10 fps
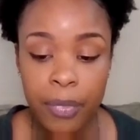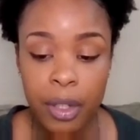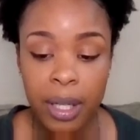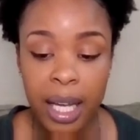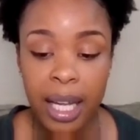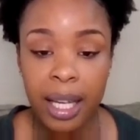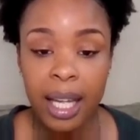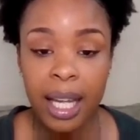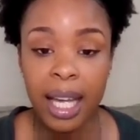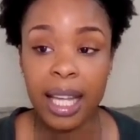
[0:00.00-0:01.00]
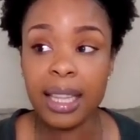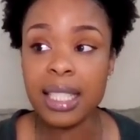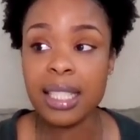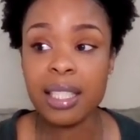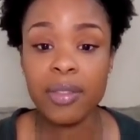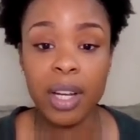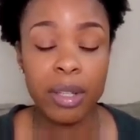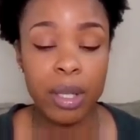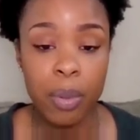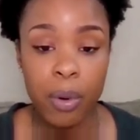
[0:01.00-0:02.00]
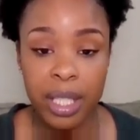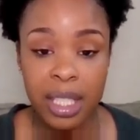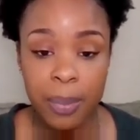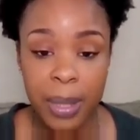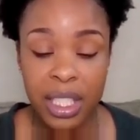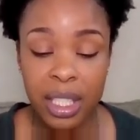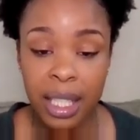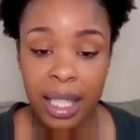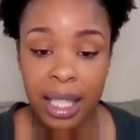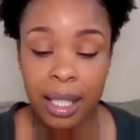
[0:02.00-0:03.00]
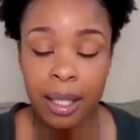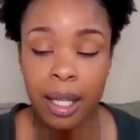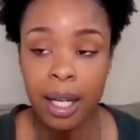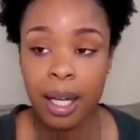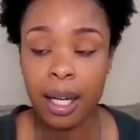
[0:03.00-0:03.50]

Okay. And this is very important, especially in